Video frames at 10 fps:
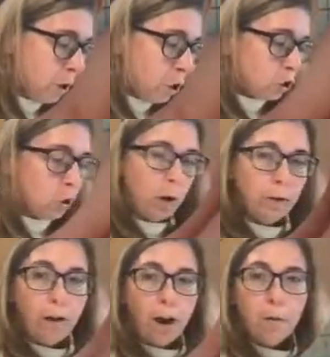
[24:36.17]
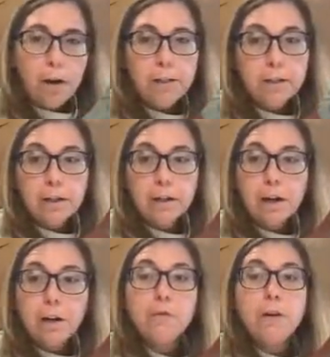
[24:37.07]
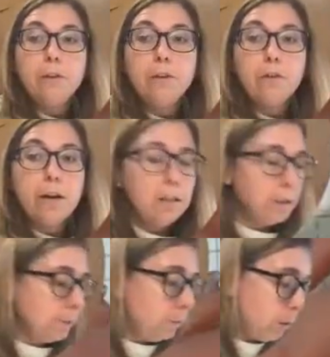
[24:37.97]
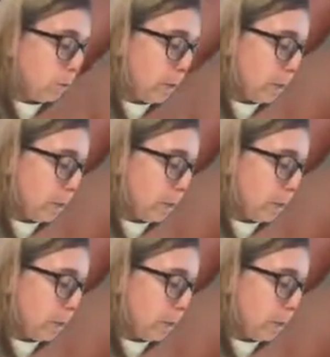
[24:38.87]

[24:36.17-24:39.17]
So if I want to design a card around this, friends, what are we going